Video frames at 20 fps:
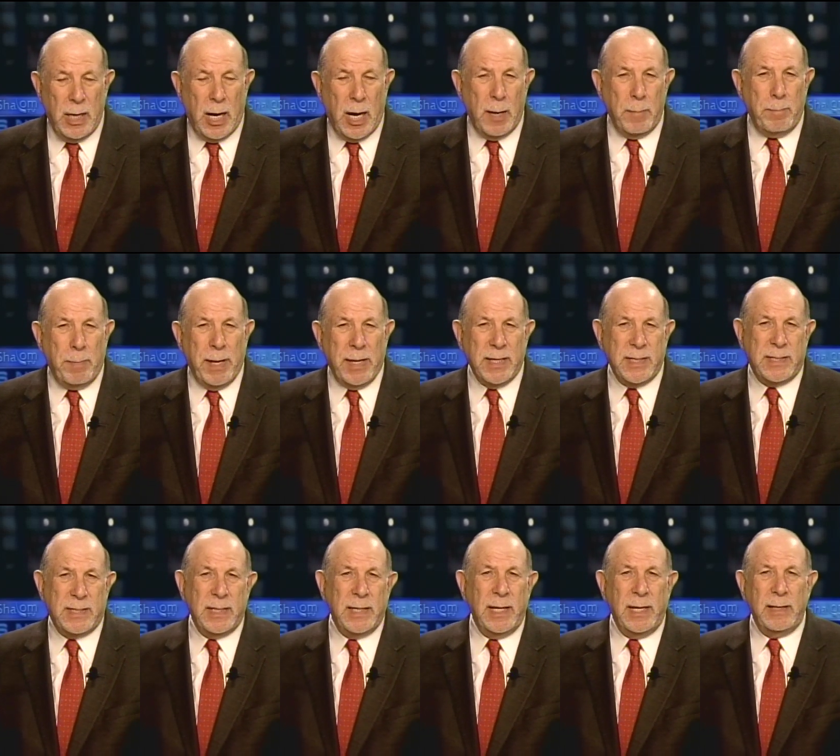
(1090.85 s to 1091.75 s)
on
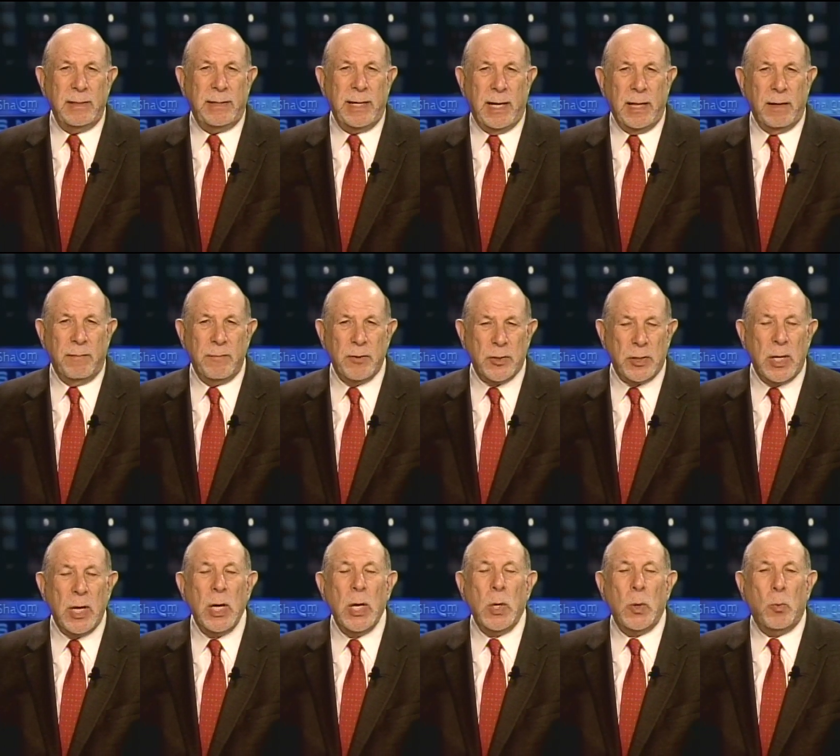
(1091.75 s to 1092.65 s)
Palestinian
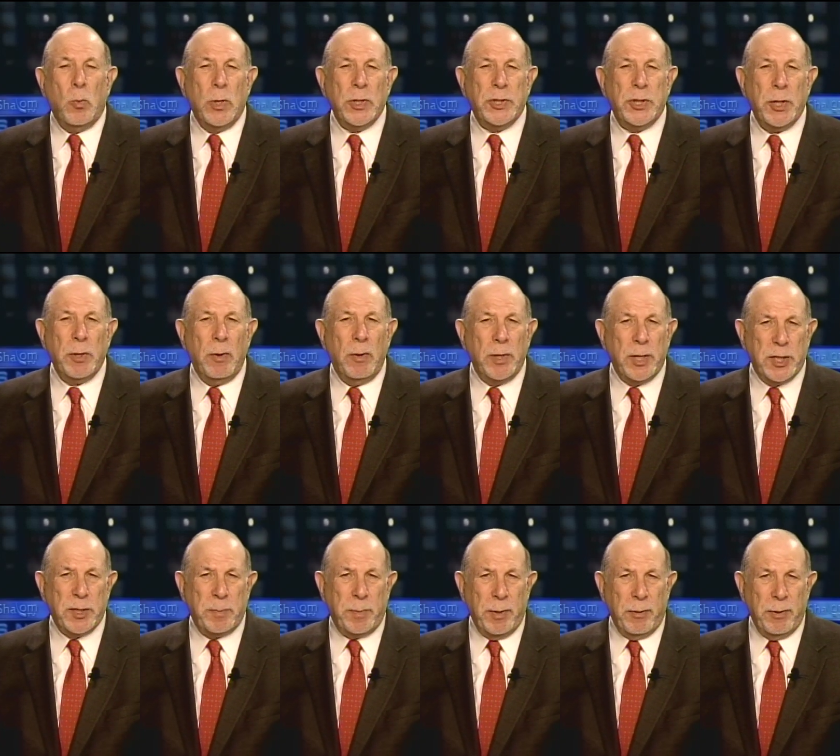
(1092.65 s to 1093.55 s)
television. What's your own
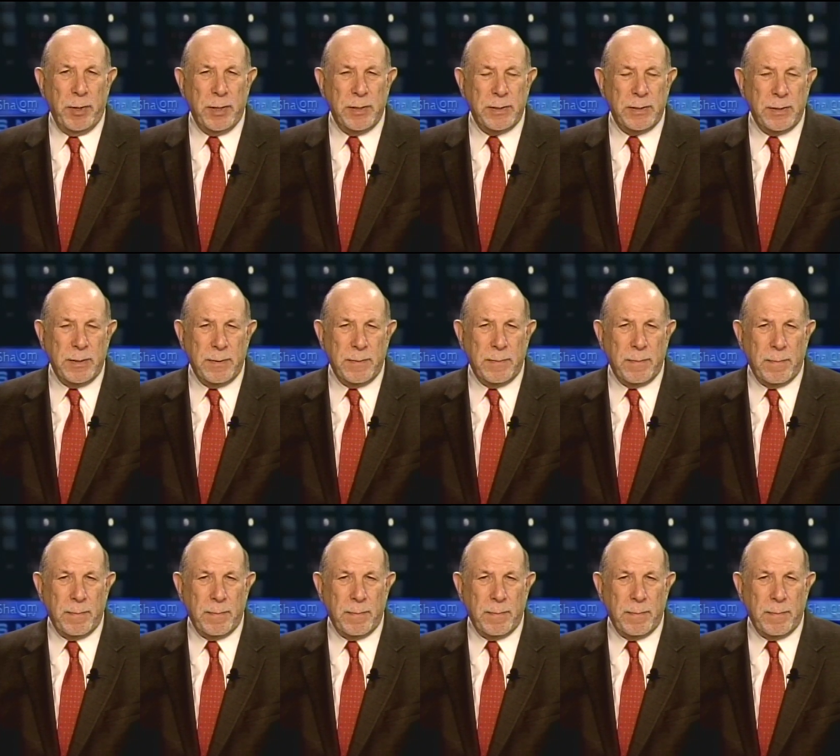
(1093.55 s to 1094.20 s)
experience?